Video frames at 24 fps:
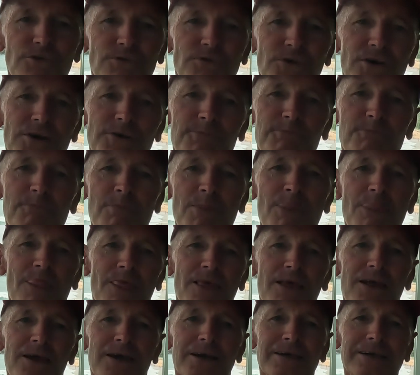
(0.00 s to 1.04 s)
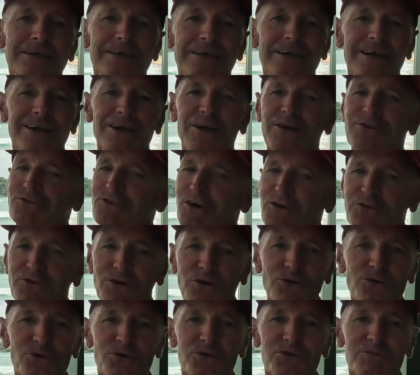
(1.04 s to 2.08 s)
feet, it just
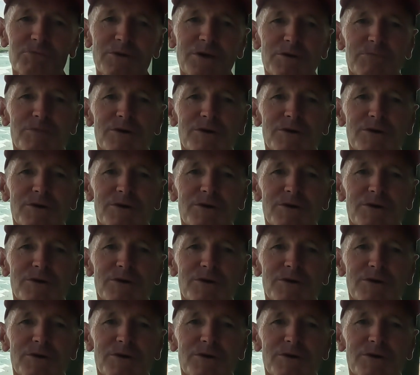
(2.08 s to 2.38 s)
annoys me,